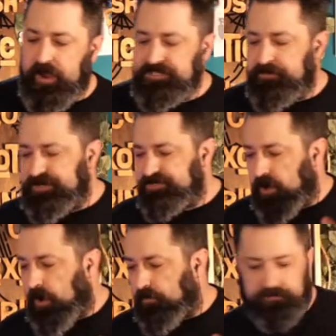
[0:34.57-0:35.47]
recipes
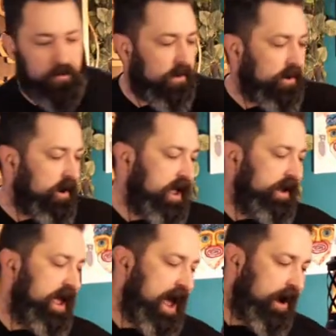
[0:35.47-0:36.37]
call for
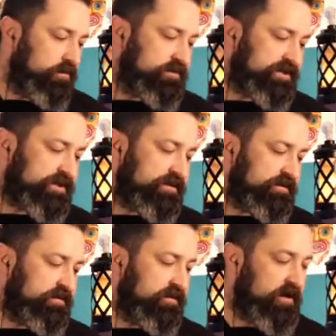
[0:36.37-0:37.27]
an ounce
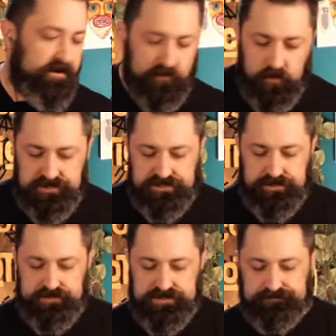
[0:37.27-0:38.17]
of orange
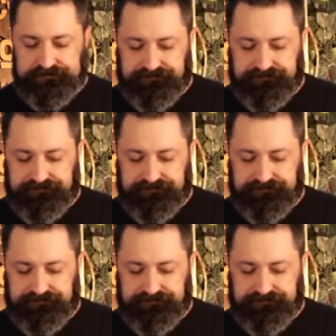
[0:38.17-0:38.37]
juice.